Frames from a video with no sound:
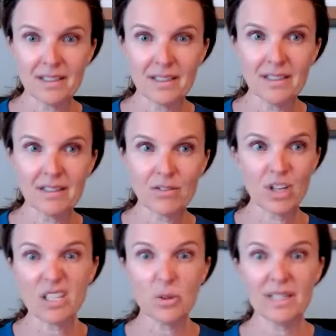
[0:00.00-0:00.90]

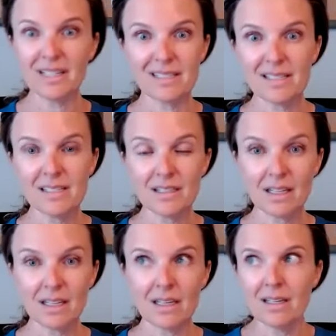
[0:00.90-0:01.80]
If you're not doing it
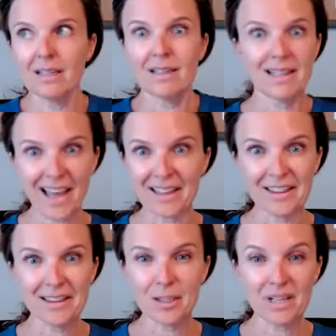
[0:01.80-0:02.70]
consistently, then
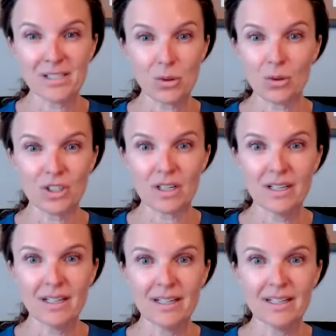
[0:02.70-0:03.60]
again, the
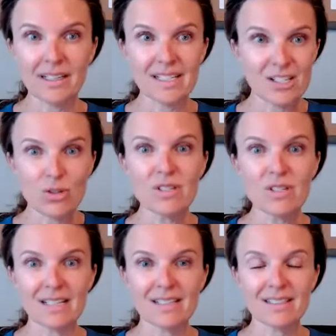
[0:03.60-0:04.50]
placeholder is
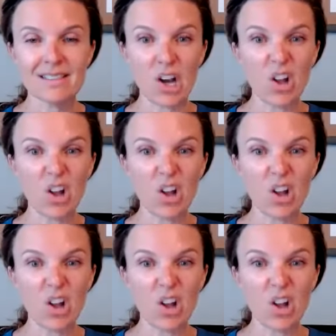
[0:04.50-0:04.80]
useless.